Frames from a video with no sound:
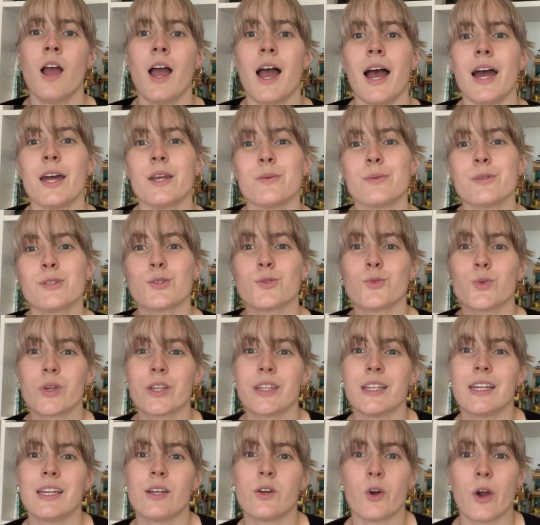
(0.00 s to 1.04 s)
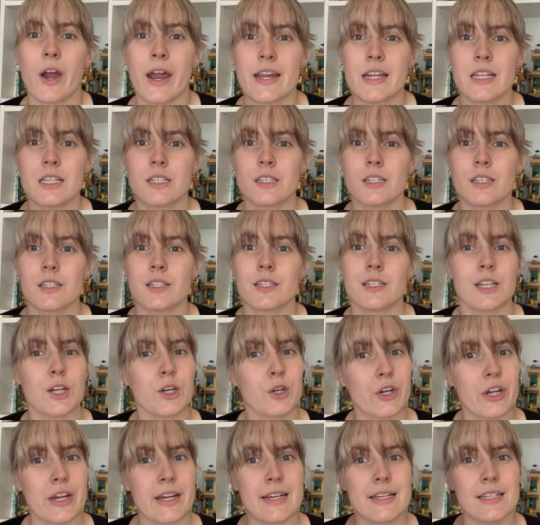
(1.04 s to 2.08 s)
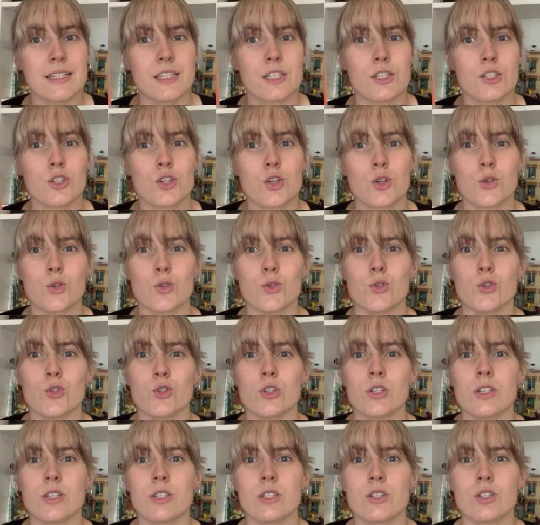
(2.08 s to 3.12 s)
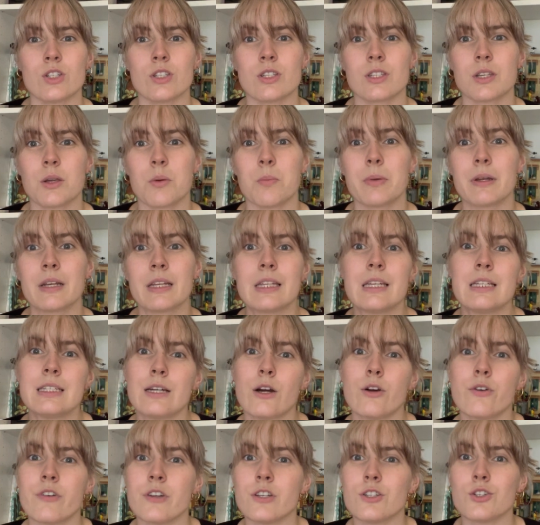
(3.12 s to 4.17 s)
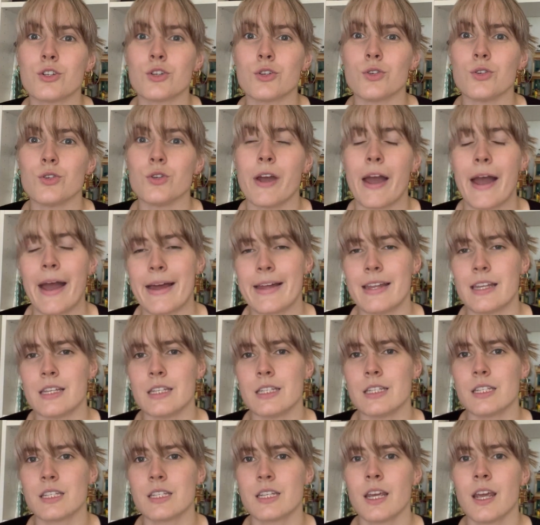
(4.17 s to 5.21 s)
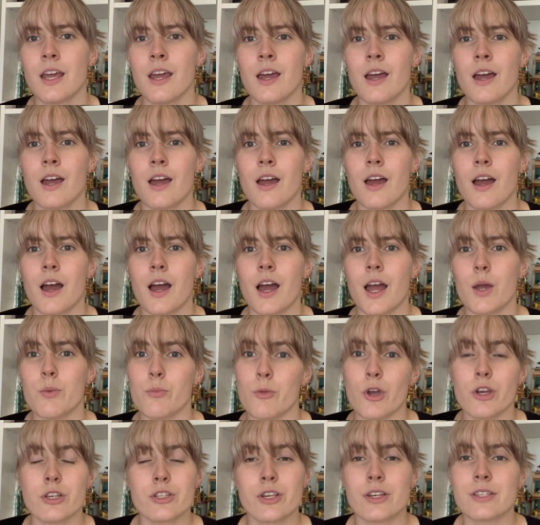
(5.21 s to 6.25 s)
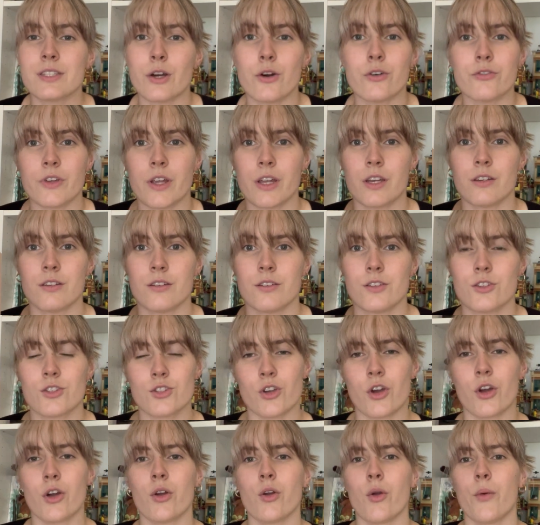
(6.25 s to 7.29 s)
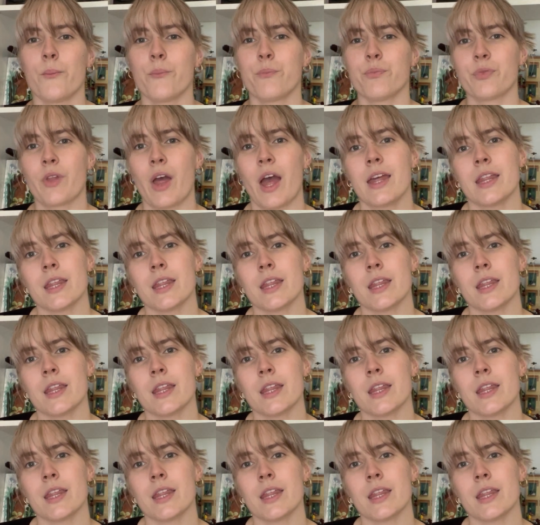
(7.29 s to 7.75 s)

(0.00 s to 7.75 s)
and it was a really great series to just completely delve into and immerse herself in. So I